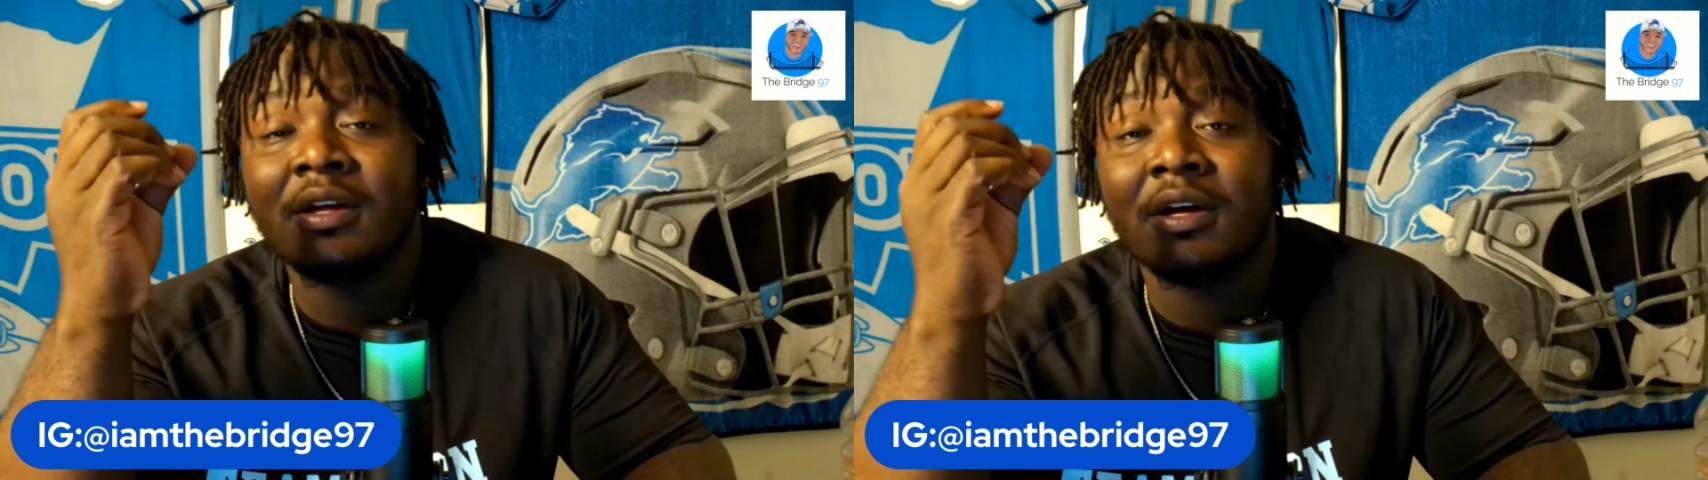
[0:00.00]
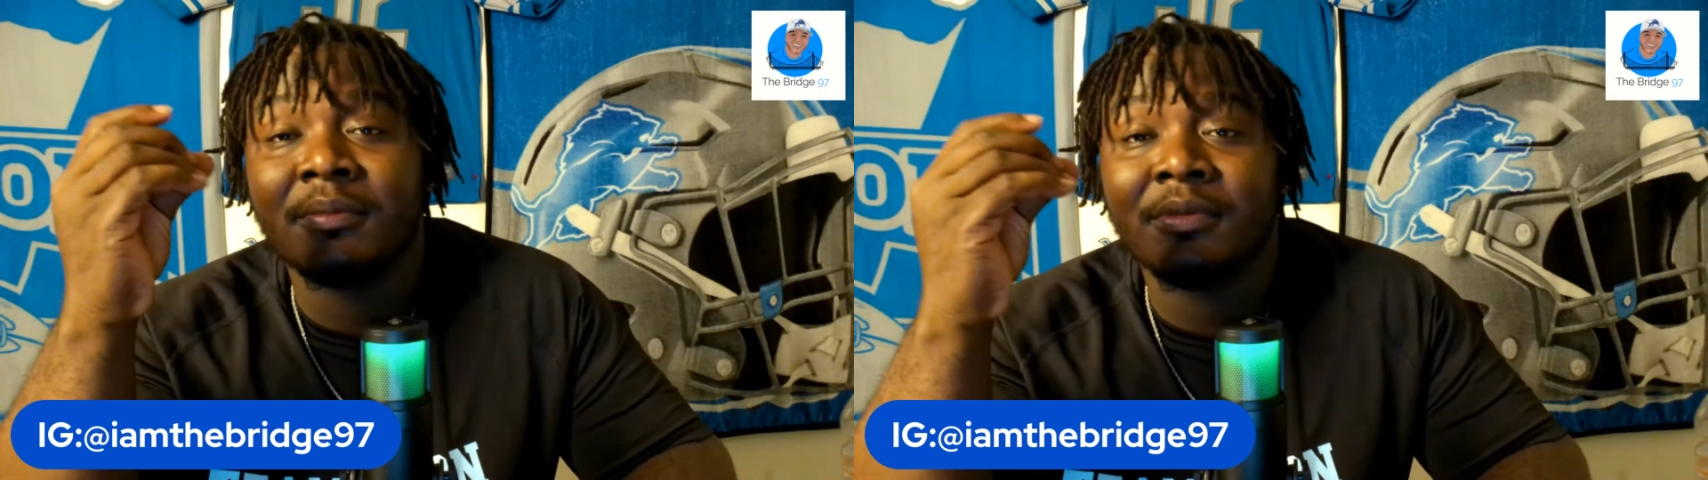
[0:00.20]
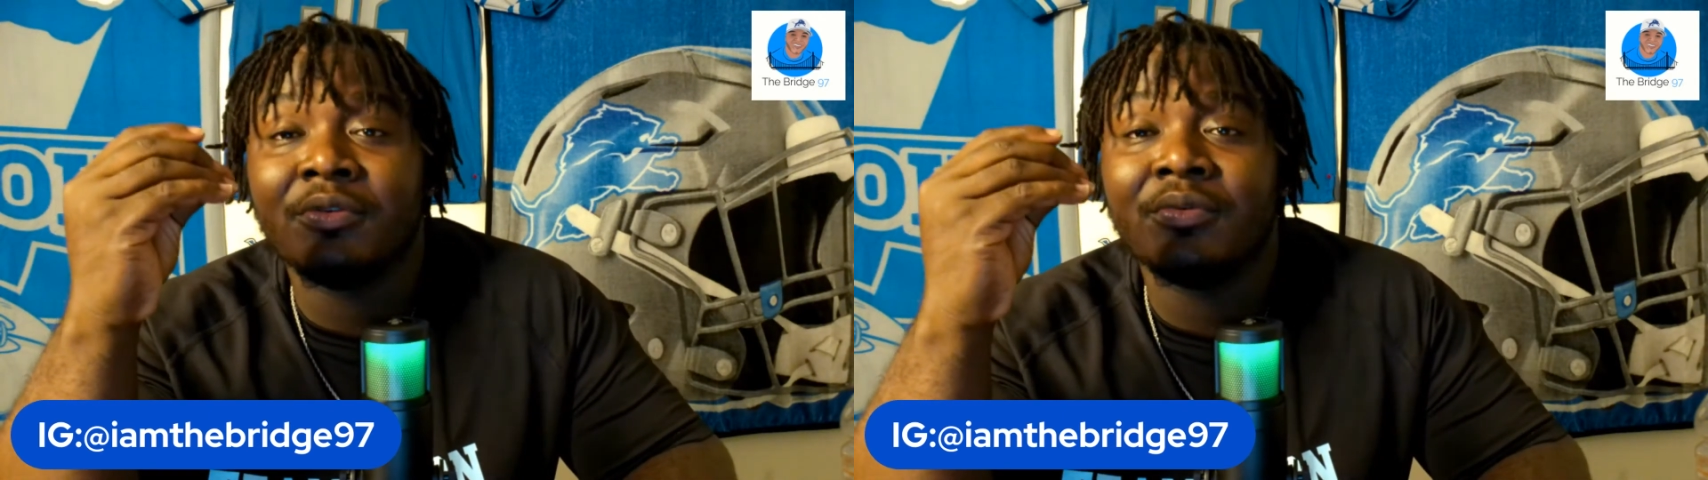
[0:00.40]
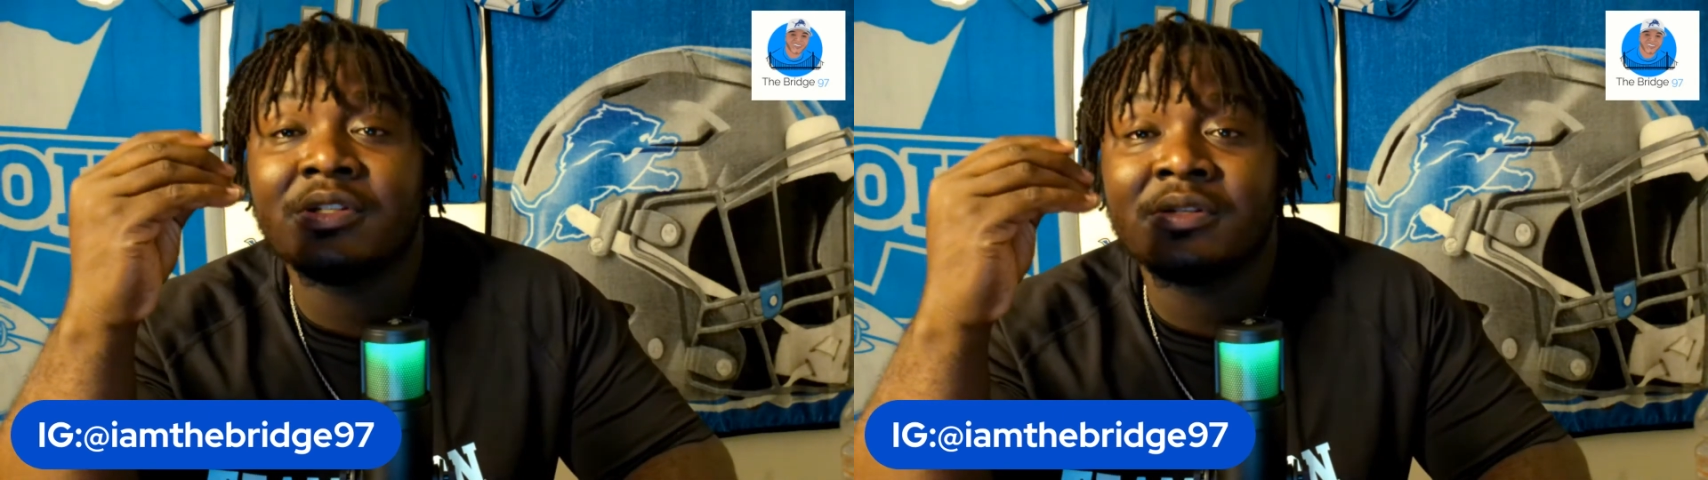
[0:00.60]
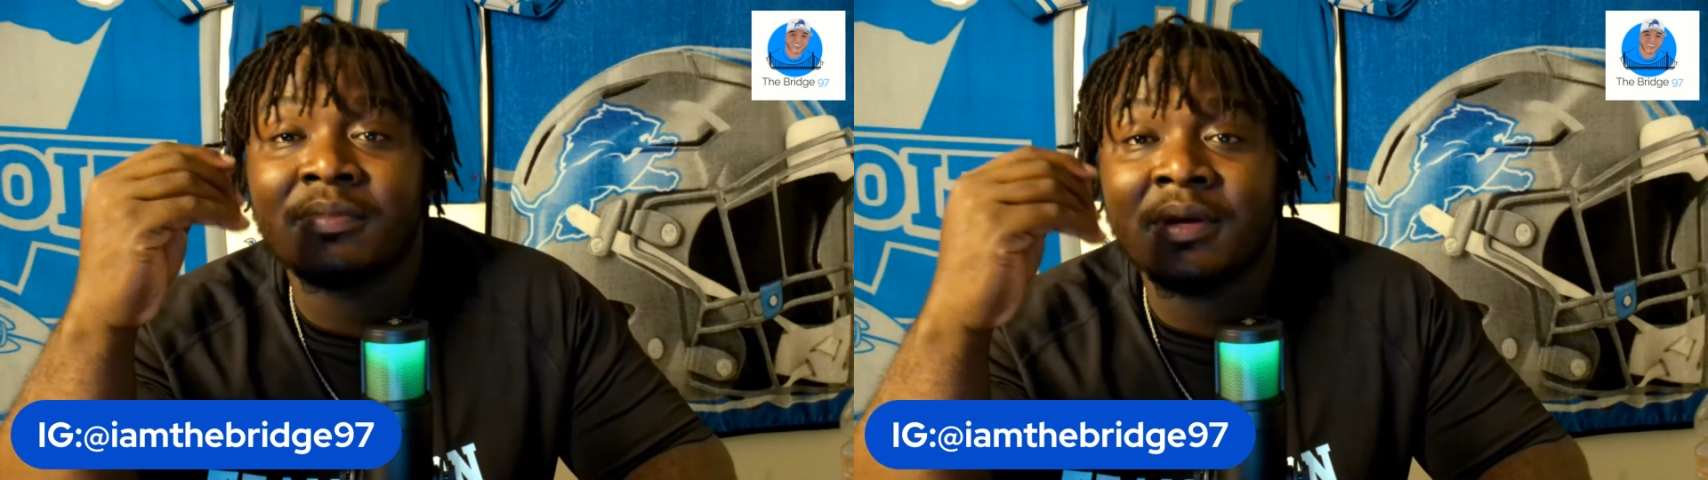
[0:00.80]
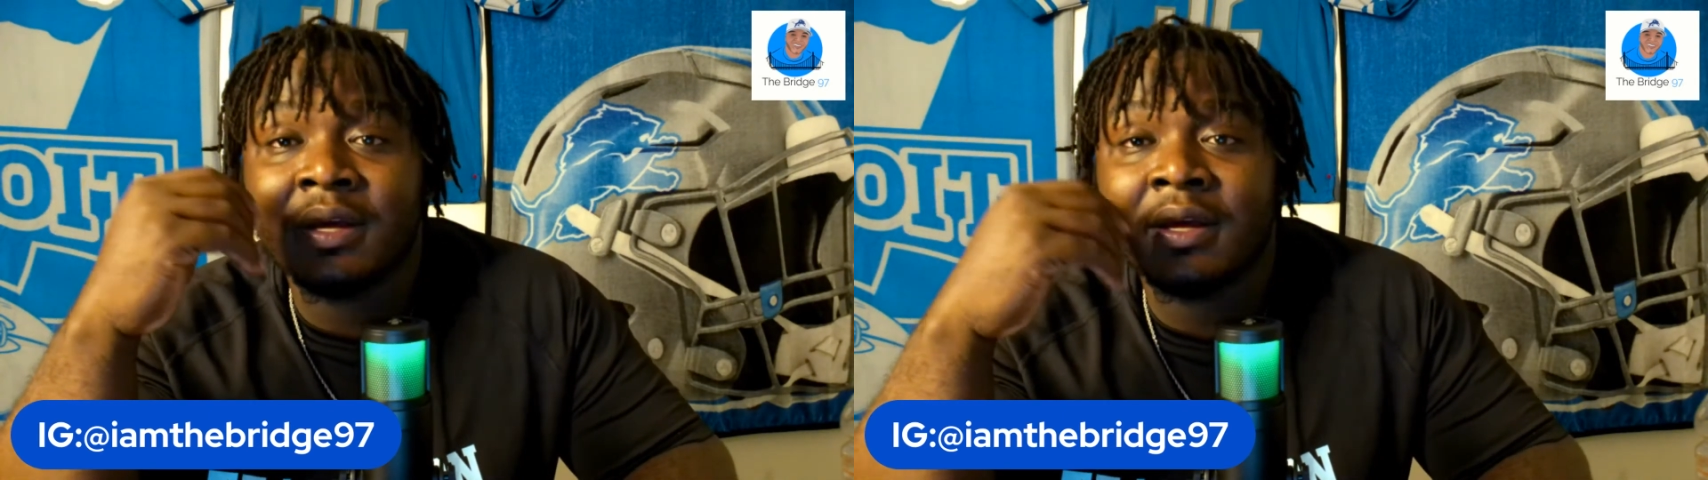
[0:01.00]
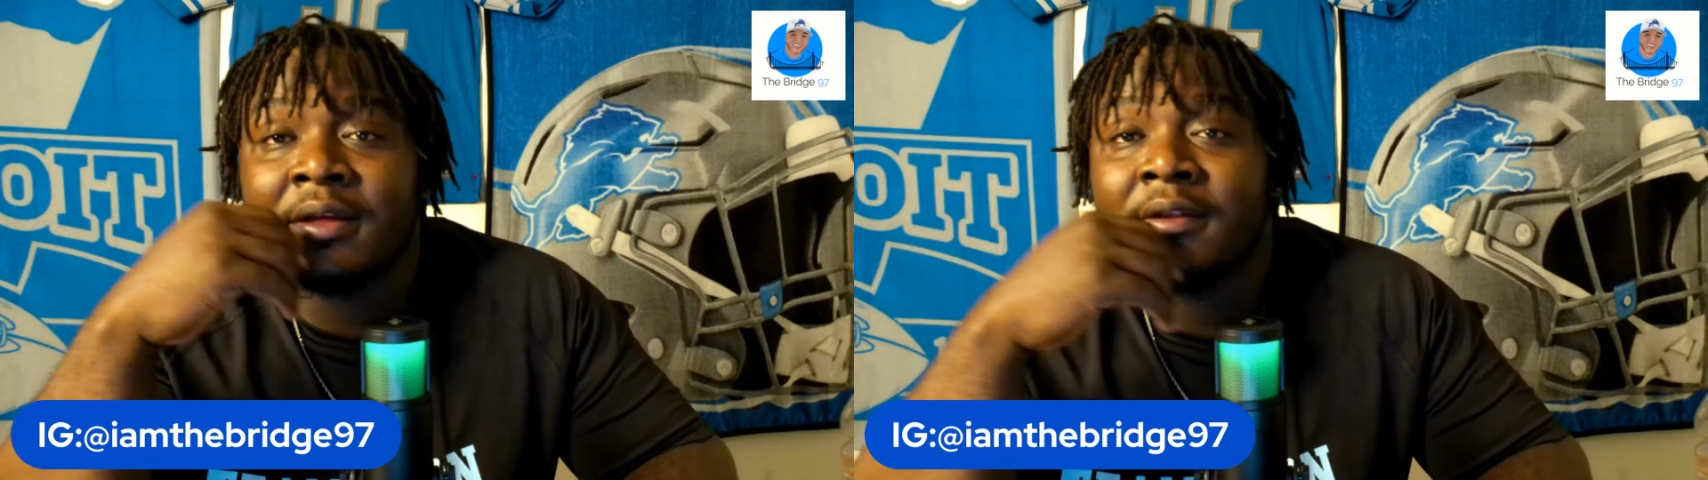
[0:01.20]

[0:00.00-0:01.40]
I mean, it wasn't bad.